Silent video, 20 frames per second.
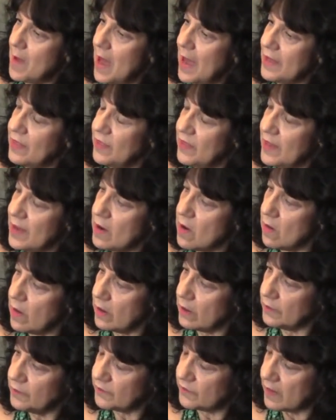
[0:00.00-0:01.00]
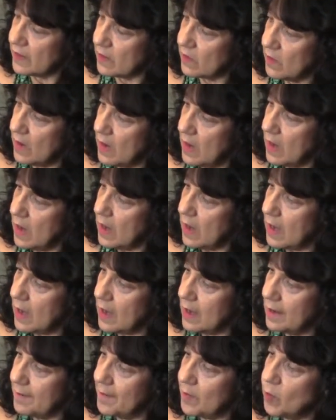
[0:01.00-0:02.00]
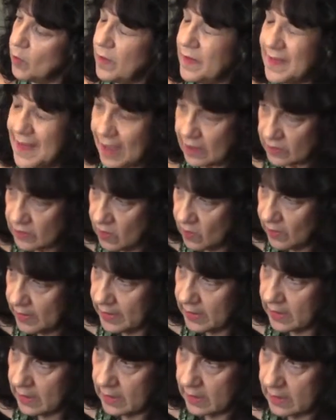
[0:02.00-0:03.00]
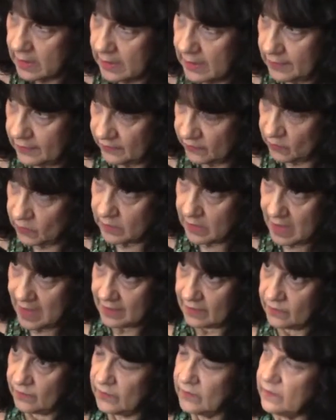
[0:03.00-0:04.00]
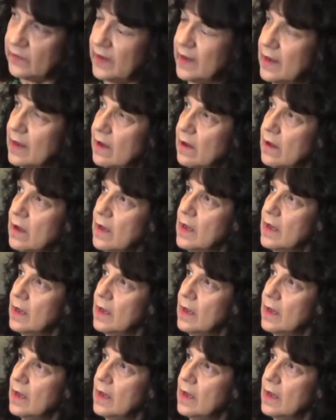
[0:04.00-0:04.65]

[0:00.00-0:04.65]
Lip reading: I think also, without going into a lot of detail,